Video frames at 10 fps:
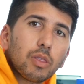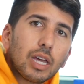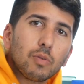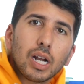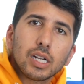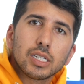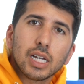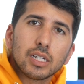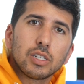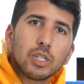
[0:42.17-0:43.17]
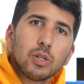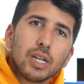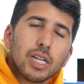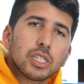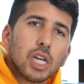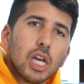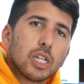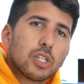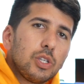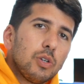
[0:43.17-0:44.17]
then what I decided to do is
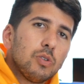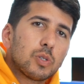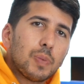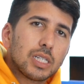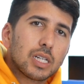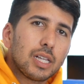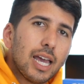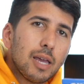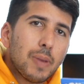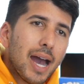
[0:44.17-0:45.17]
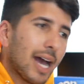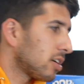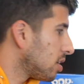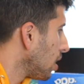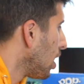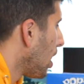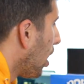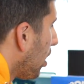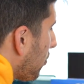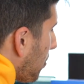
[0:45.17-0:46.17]
to use basically a pattern
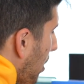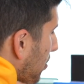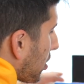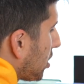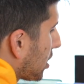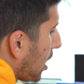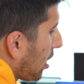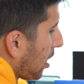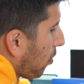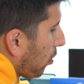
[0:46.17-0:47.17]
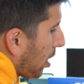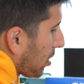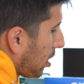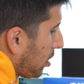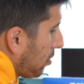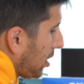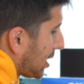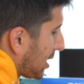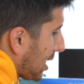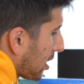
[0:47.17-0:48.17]
of Pop-Tarts, and then what I'm gonna do is
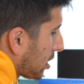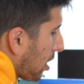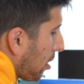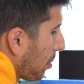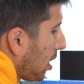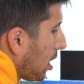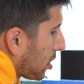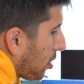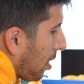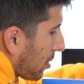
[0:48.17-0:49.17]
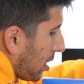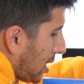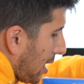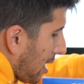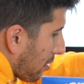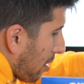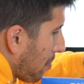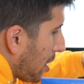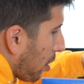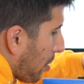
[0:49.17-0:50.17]
set this up. So I'm gonna take out the
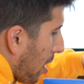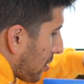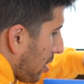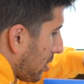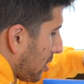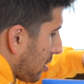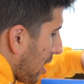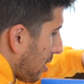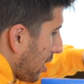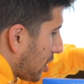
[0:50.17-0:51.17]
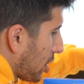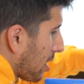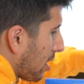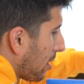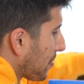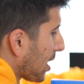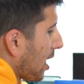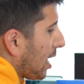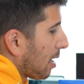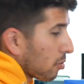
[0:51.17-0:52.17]
middle Pop-Tarts, kind of like Jenga,
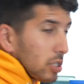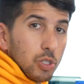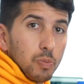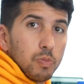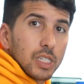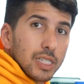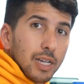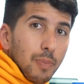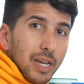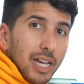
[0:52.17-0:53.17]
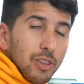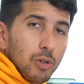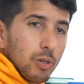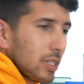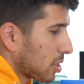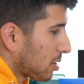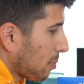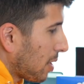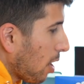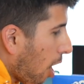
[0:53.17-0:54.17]
and I'm going to stick my head through it. So it's
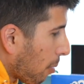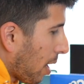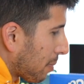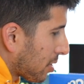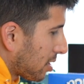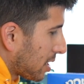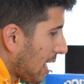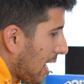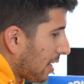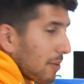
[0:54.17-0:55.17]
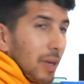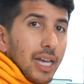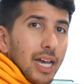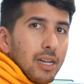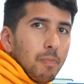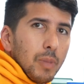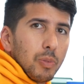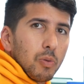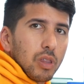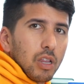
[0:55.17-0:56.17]
gonna be all Pop-Tarts, and then my head
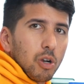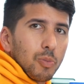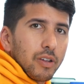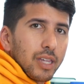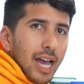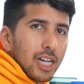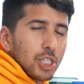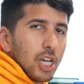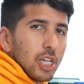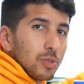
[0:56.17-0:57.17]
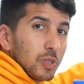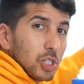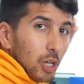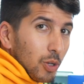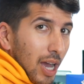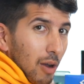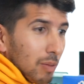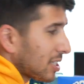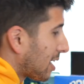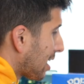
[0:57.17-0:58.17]
maybe with a little bit of cash. So I'm gonna show you how
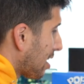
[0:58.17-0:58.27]
I'm setting that